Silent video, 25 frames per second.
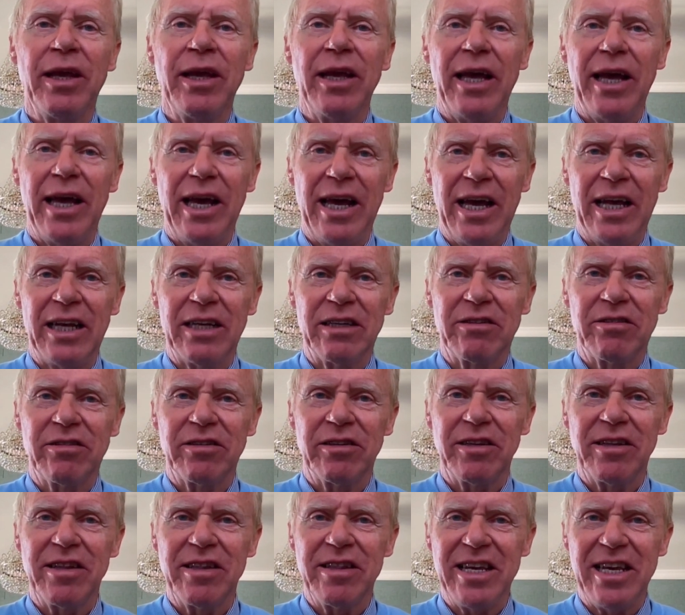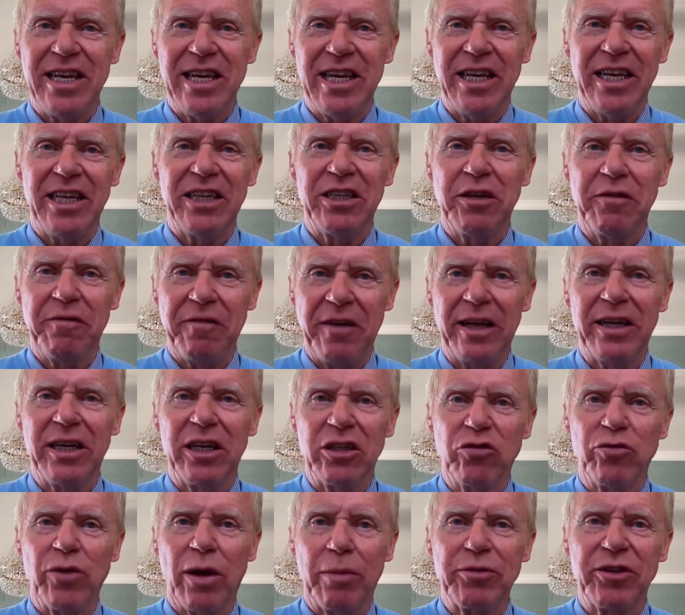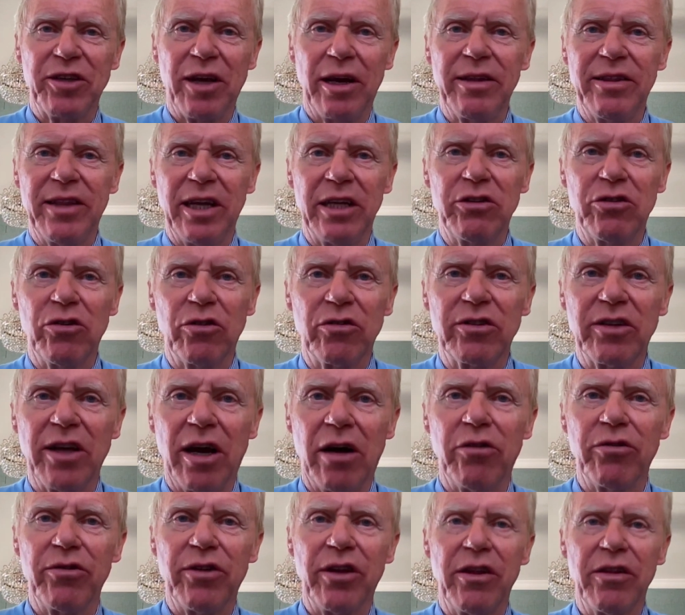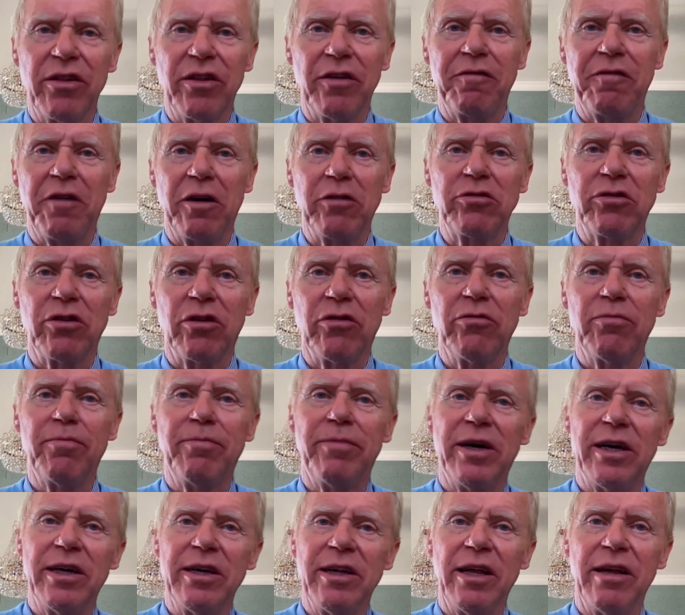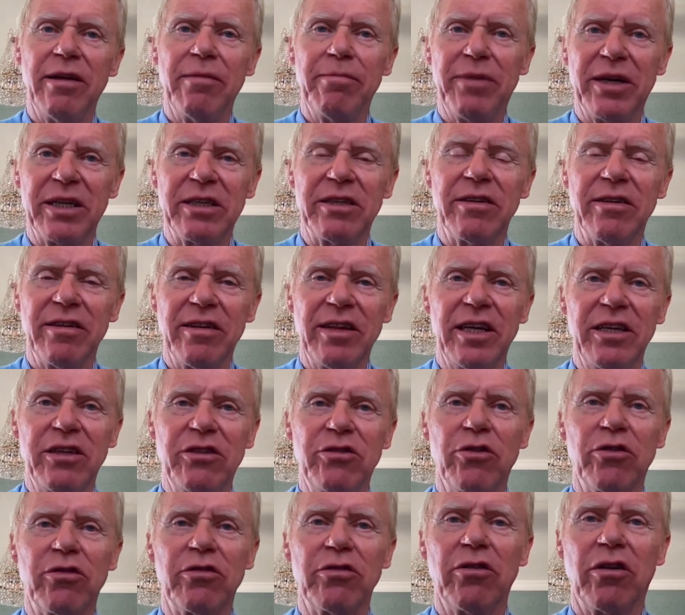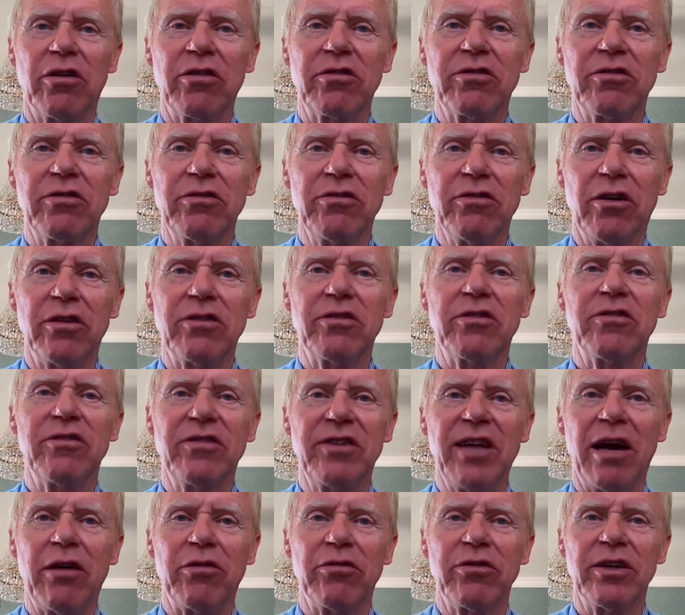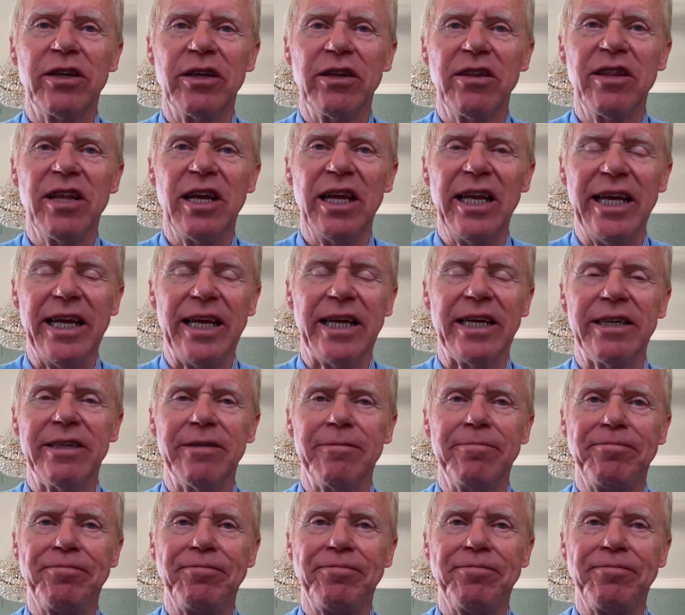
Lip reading: And the defendant's website, they took down the photo, but they took not down the link.